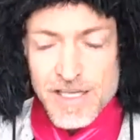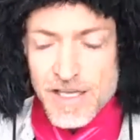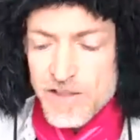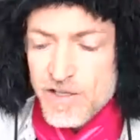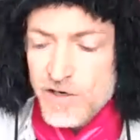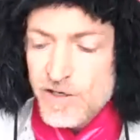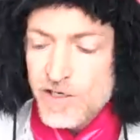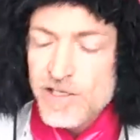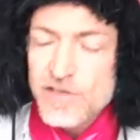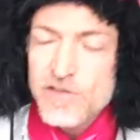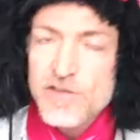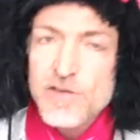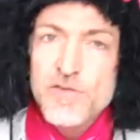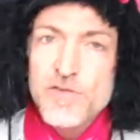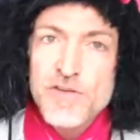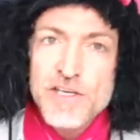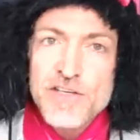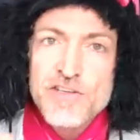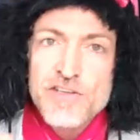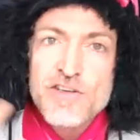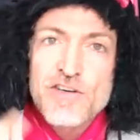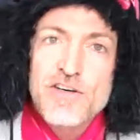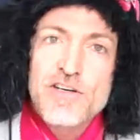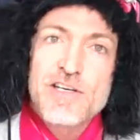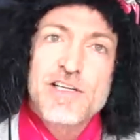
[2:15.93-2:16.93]
There is a
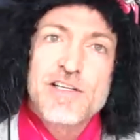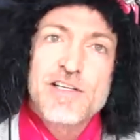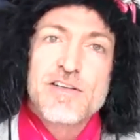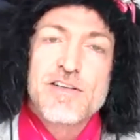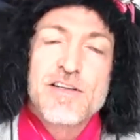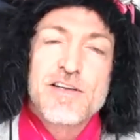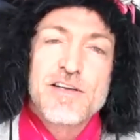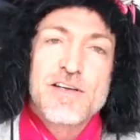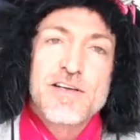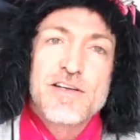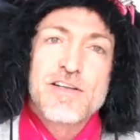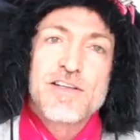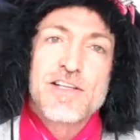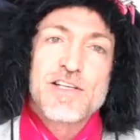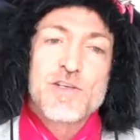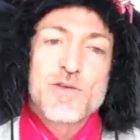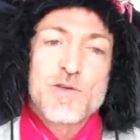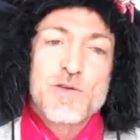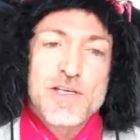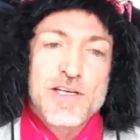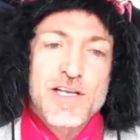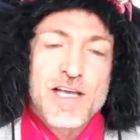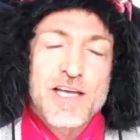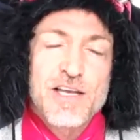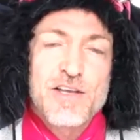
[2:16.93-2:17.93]
feature in uh, that you
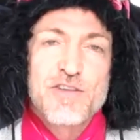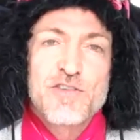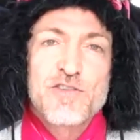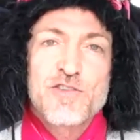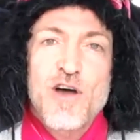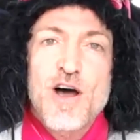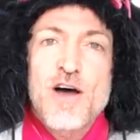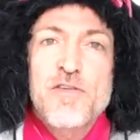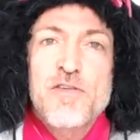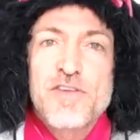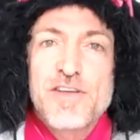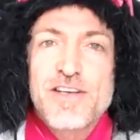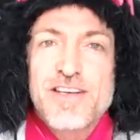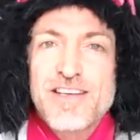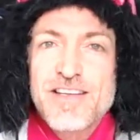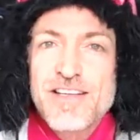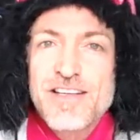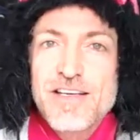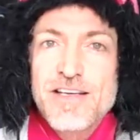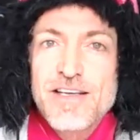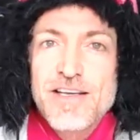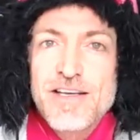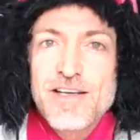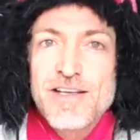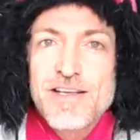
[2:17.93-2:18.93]
can kind of soften
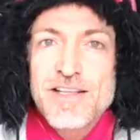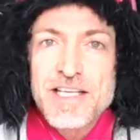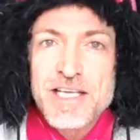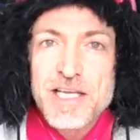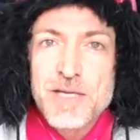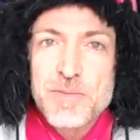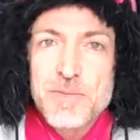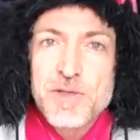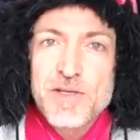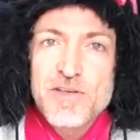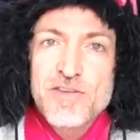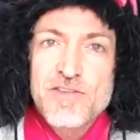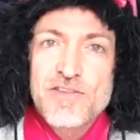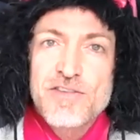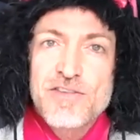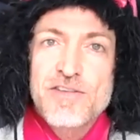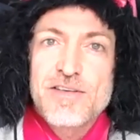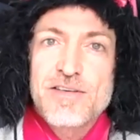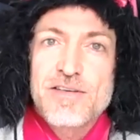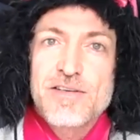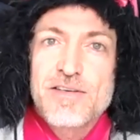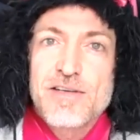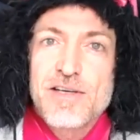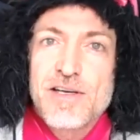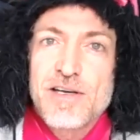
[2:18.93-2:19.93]
the image,
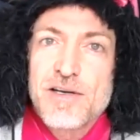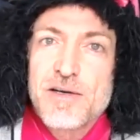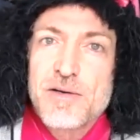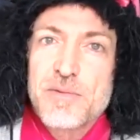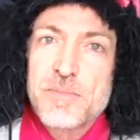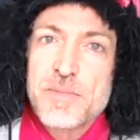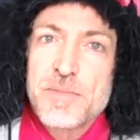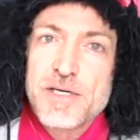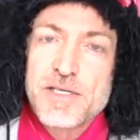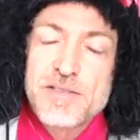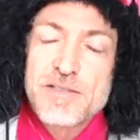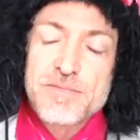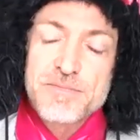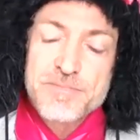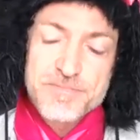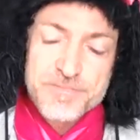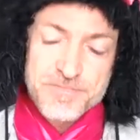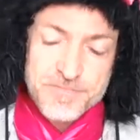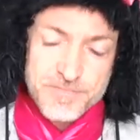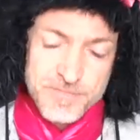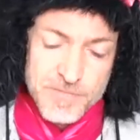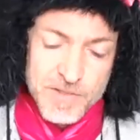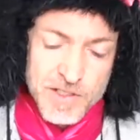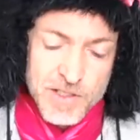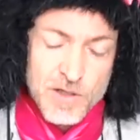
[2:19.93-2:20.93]
uh, but
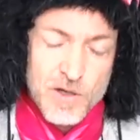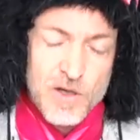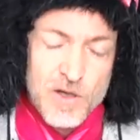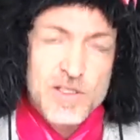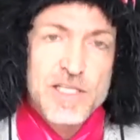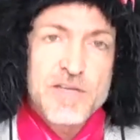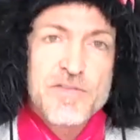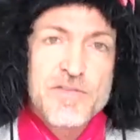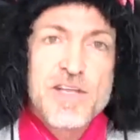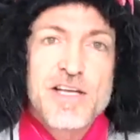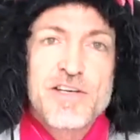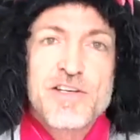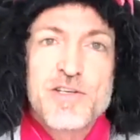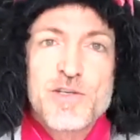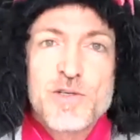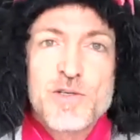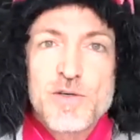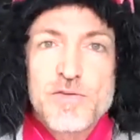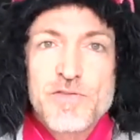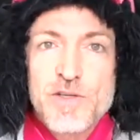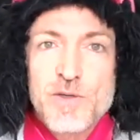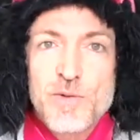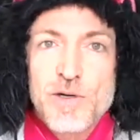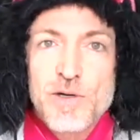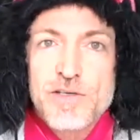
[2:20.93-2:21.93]
you know I'll leave that to you
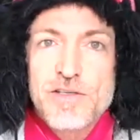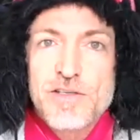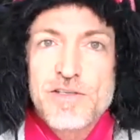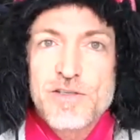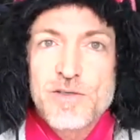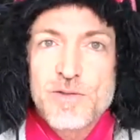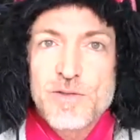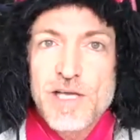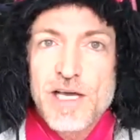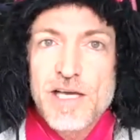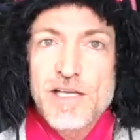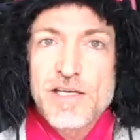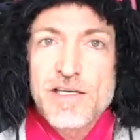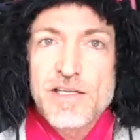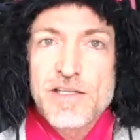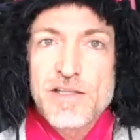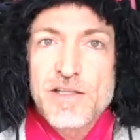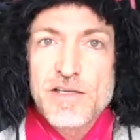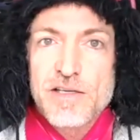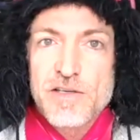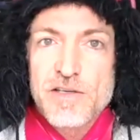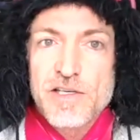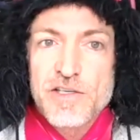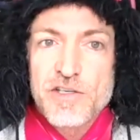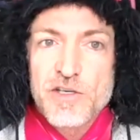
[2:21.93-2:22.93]
if you want to do that in
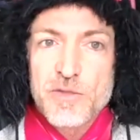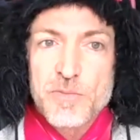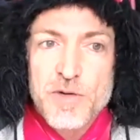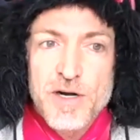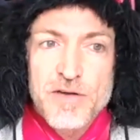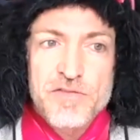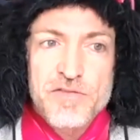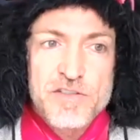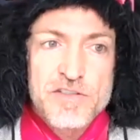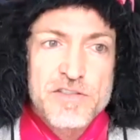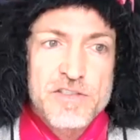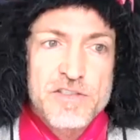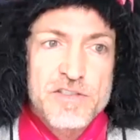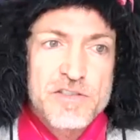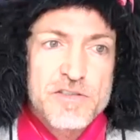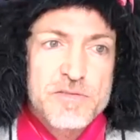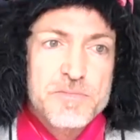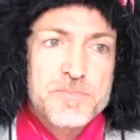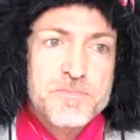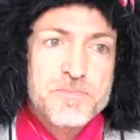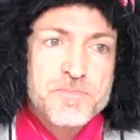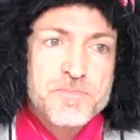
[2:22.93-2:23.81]
the, in your preferences.